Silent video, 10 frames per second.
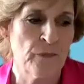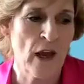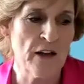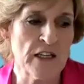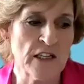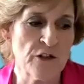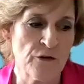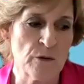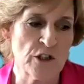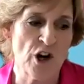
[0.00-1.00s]
And this is
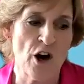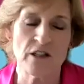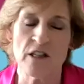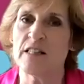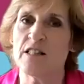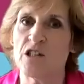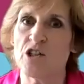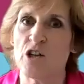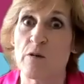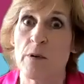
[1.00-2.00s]
from the Chartered
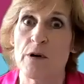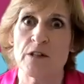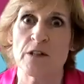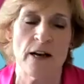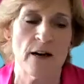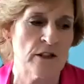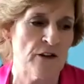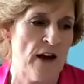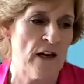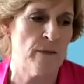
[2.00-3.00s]
Institute for Personnel
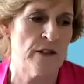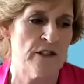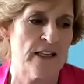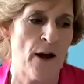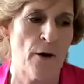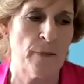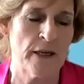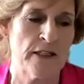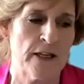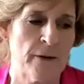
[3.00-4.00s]
Development,
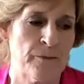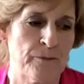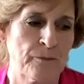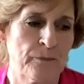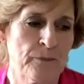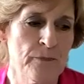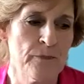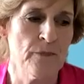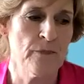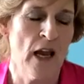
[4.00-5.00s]
CIPD.
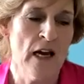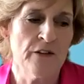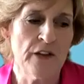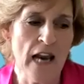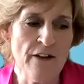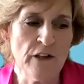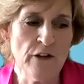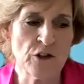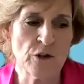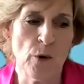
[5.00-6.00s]
The level of
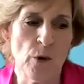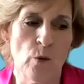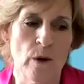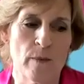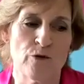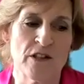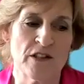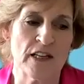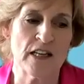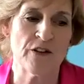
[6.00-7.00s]
support women
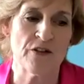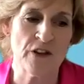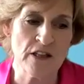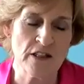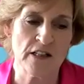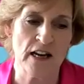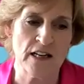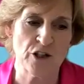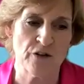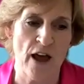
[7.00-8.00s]
receive at this
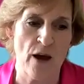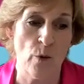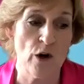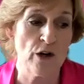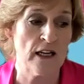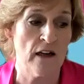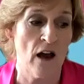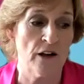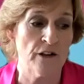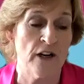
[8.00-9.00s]
stage of their working
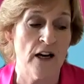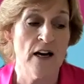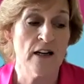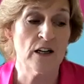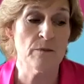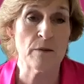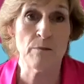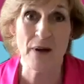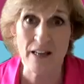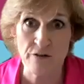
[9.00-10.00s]
life can be
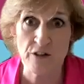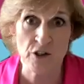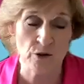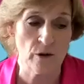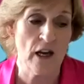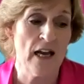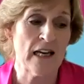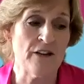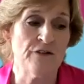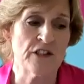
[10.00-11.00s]
pivotal
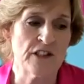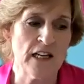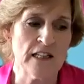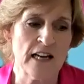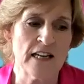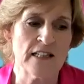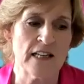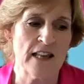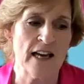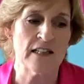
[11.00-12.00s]
in
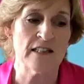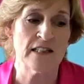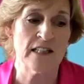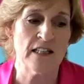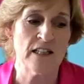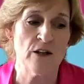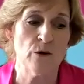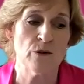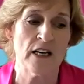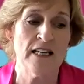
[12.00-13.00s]
facilitating their
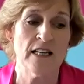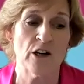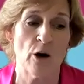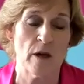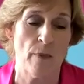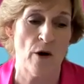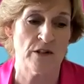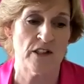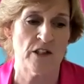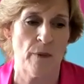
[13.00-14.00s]
continued economic
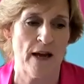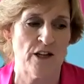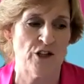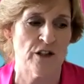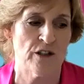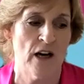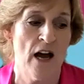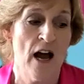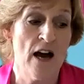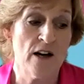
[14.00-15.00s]
participation,
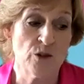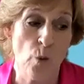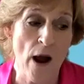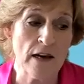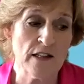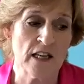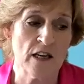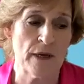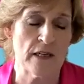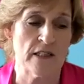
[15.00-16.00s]
as well as the
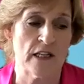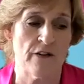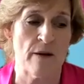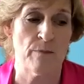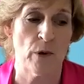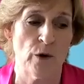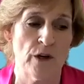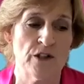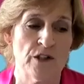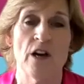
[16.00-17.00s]
ability of
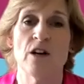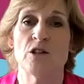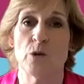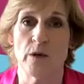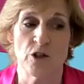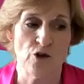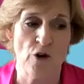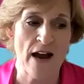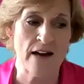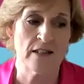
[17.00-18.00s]
employers to
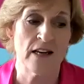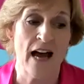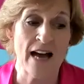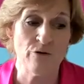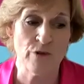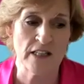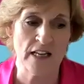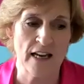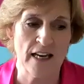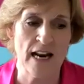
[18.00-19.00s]
attract and
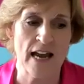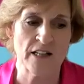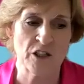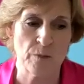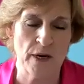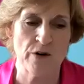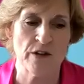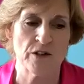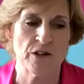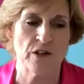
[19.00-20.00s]
retain
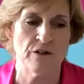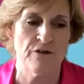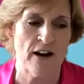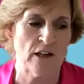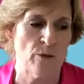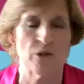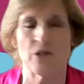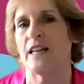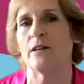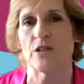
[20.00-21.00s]
experienced and valuable
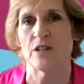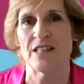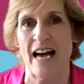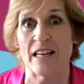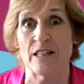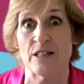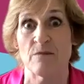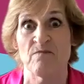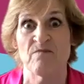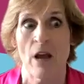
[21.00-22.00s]
skills and talent.
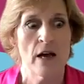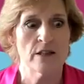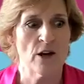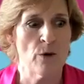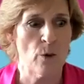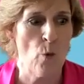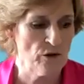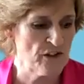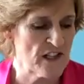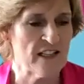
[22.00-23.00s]
So
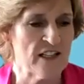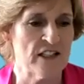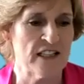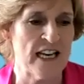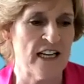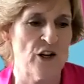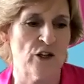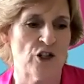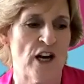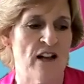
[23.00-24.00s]
one sentence in a
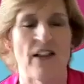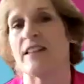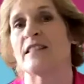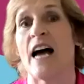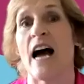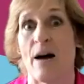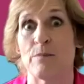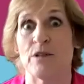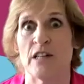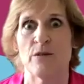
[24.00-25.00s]
nutshell, that's
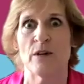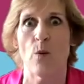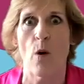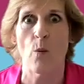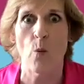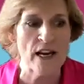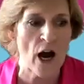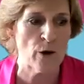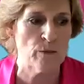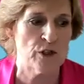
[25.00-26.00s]
absolutely what we
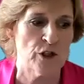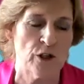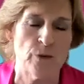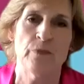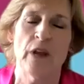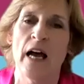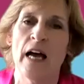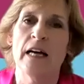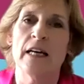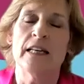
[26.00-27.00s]
hope to do.
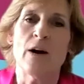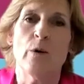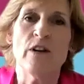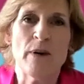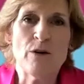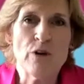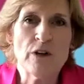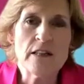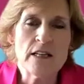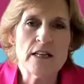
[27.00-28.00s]
Now, we've been
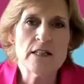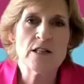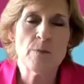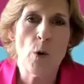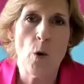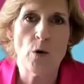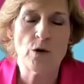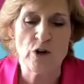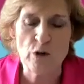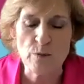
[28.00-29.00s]
running these support
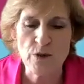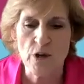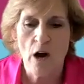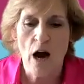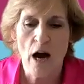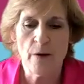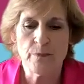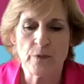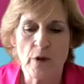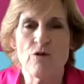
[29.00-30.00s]
groups,
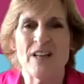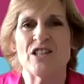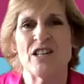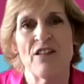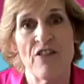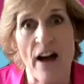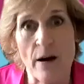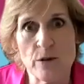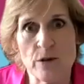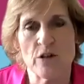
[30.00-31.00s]
reaching
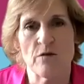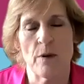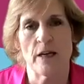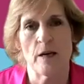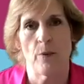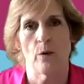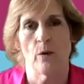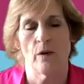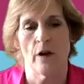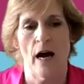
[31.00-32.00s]
thousands of
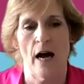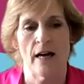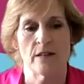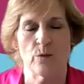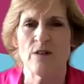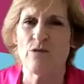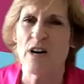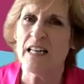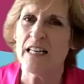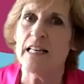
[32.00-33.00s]
people, and we
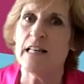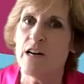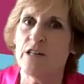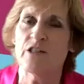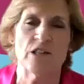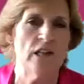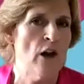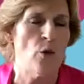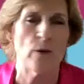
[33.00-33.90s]
really learned a lot.